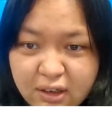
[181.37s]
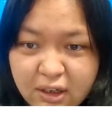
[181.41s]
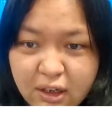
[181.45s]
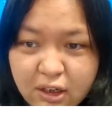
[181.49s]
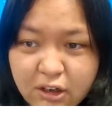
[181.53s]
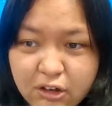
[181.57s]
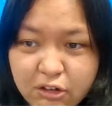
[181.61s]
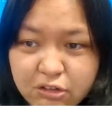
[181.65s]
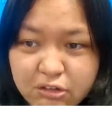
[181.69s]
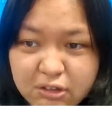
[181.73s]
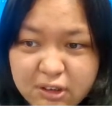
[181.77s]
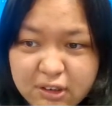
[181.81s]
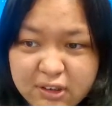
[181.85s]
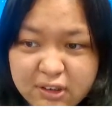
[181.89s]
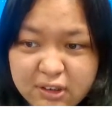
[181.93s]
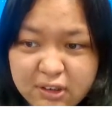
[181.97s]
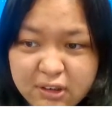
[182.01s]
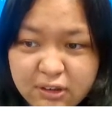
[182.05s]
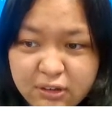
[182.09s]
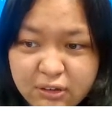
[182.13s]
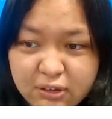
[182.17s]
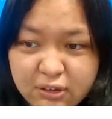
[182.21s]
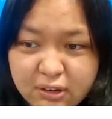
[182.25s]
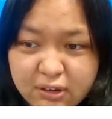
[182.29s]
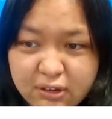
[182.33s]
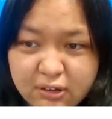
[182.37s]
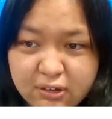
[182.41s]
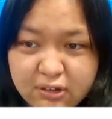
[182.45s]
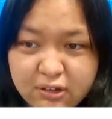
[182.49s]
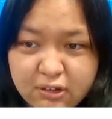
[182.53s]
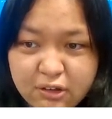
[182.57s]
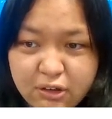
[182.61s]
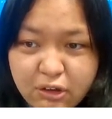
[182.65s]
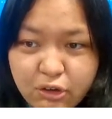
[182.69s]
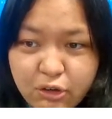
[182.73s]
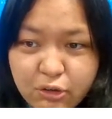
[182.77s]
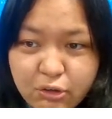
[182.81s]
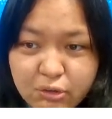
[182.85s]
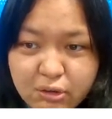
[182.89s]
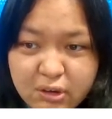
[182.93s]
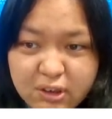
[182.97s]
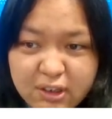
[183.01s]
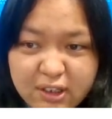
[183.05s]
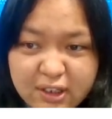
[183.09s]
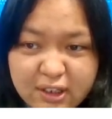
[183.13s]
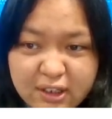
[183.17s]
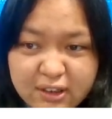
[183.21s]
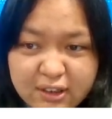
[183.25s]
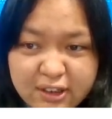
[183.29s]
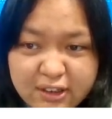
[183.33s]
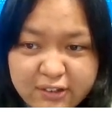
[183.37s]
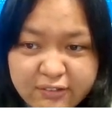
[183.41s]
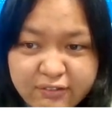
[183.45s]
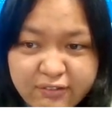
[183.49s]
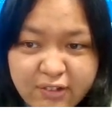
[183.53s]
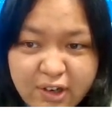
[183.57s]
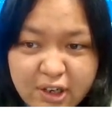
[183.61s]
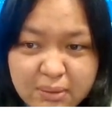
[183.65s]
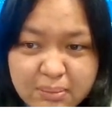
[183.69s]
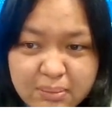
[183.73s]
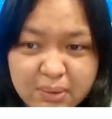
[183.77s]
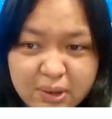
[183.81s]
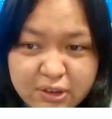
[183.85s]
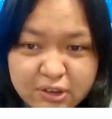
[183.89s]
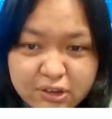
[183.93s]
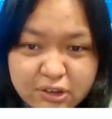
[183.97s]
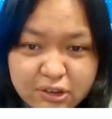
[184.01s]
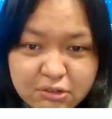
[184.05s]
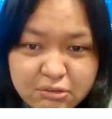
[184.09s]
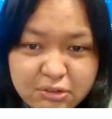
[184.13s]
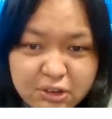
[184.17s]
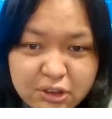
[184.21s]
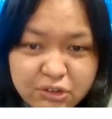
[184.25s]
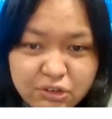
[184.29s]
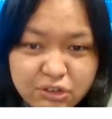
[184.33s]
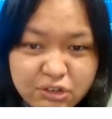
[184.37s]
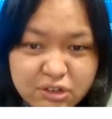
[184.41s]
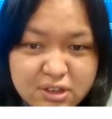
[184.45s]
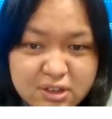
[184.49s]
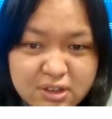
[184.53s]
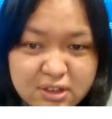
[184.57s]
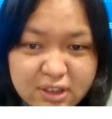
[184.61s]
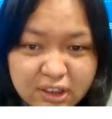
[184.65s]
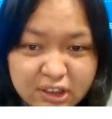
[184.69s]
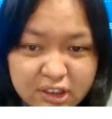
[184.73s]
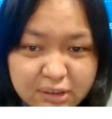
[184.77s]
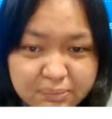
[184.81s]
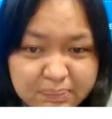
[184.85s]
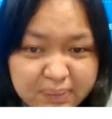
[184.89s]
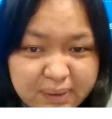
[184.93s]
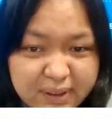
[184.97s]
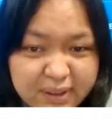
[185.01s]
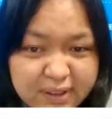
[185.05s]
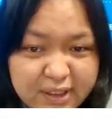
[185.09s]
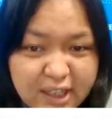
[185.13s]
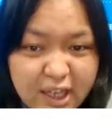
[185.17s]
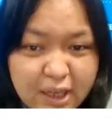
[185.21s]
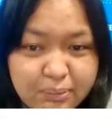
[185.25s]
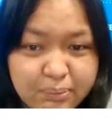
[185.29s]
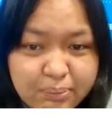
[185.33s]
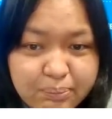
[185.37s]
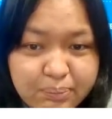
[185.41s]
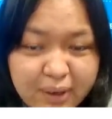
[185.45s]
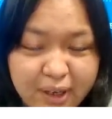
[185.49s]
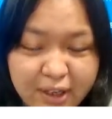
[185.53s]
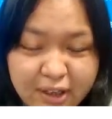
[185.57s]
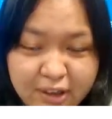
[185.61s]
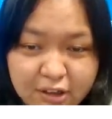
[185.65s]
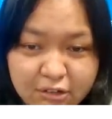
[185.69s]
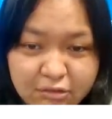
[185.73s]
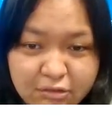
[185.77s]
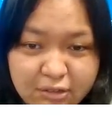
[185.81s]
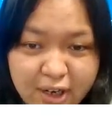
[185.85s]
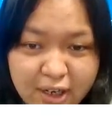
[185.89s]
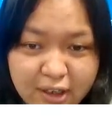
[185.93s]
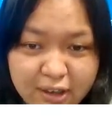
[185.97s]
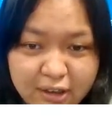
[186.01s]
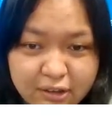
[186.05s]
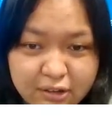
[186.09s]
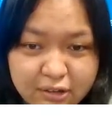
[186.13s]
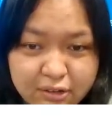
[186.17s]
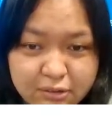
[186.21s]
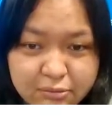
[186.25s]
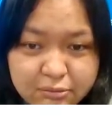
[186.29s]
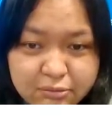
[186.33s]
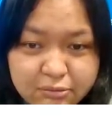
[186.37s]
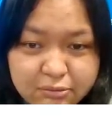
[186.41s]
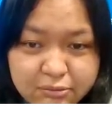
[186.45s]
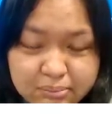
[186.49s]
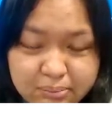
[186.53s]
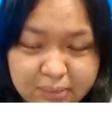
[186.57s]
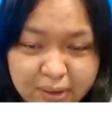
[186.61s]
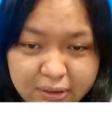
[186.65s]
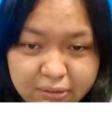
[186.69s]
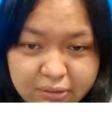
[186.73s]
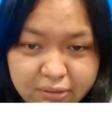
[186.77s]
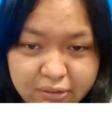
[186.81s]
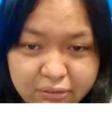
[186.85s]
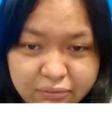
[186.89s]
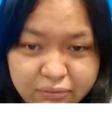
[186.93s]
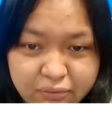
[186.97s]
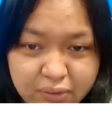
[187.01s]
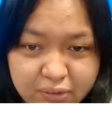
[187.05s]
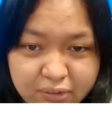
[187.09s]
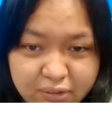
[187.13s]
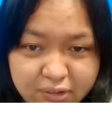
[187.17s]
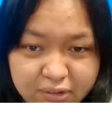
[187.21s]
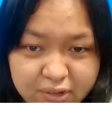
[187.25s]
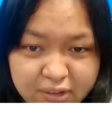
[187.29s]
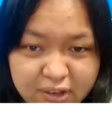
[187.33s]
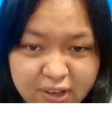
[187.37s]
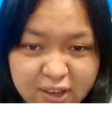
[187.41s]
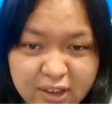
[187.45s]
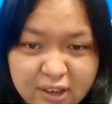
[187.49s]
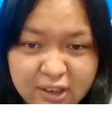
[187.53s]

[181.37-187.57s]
uncreated noise occurring in the environment which is not picked up by the wireless microphones,